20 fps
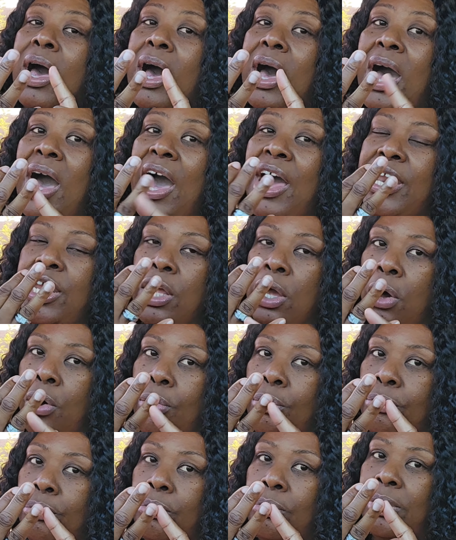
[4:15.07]

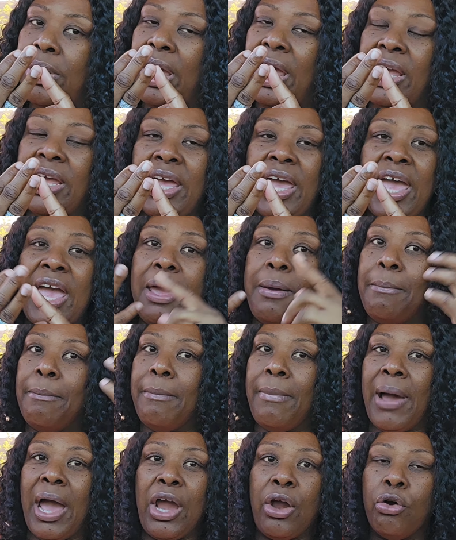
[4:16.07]
Audio, aka
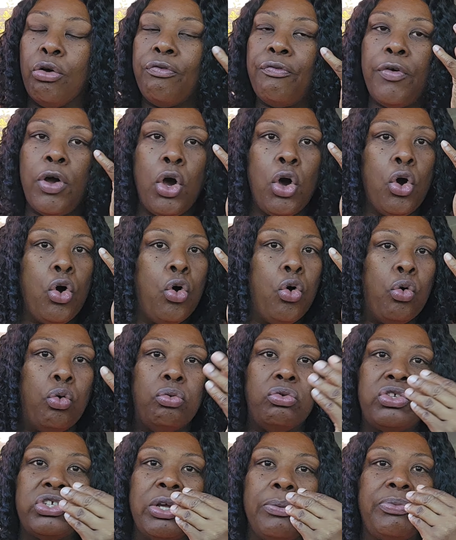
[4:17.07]

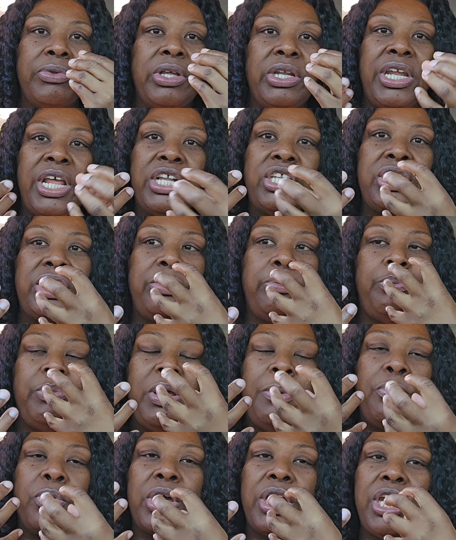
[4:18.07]
microphone, something that
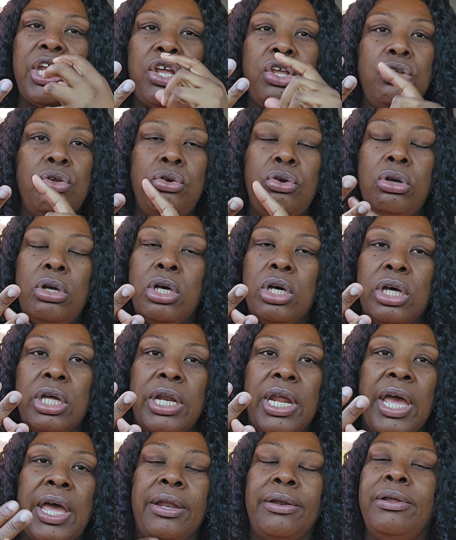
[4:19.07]
people can hear you
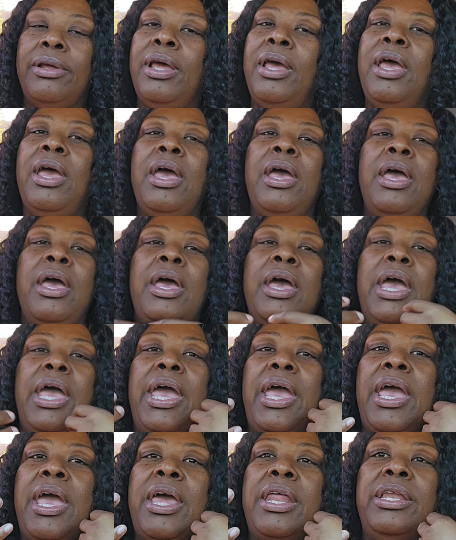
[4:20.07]
good at.
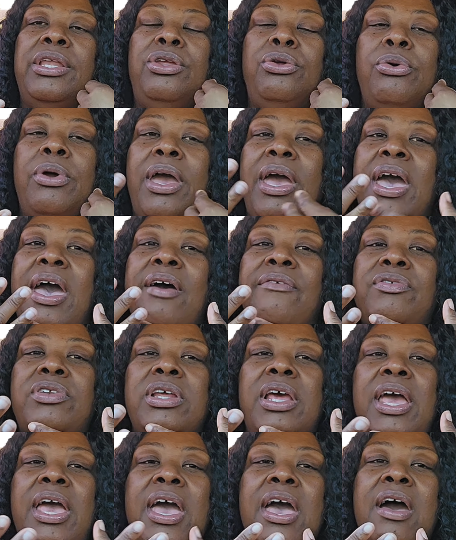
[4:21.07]
And you have
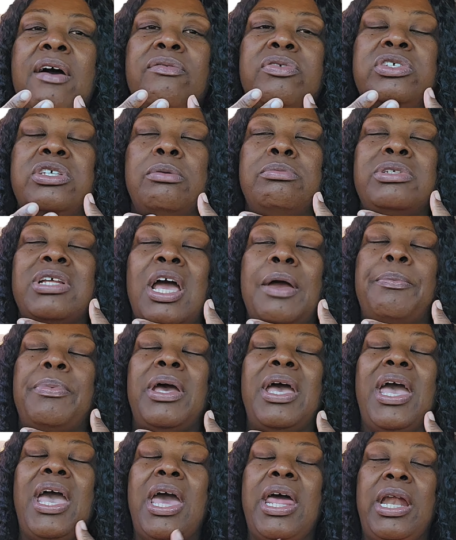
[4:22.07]
to have some type
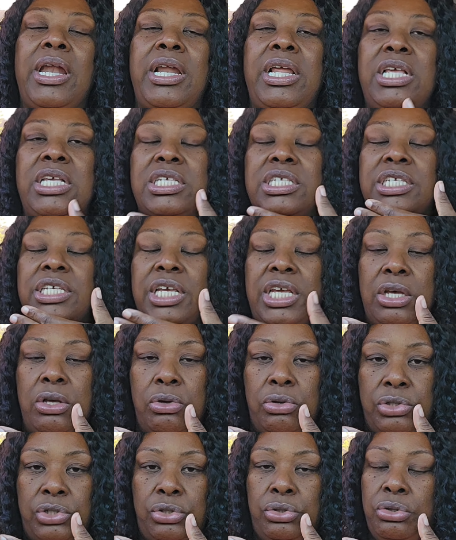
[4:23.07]
of editing
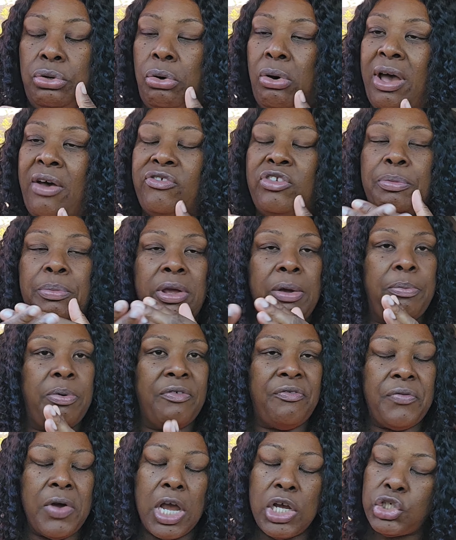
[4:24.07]
skills. You don't have to be a
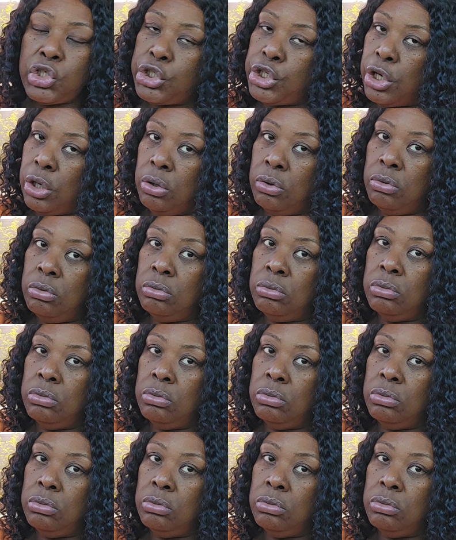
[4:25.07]
professional.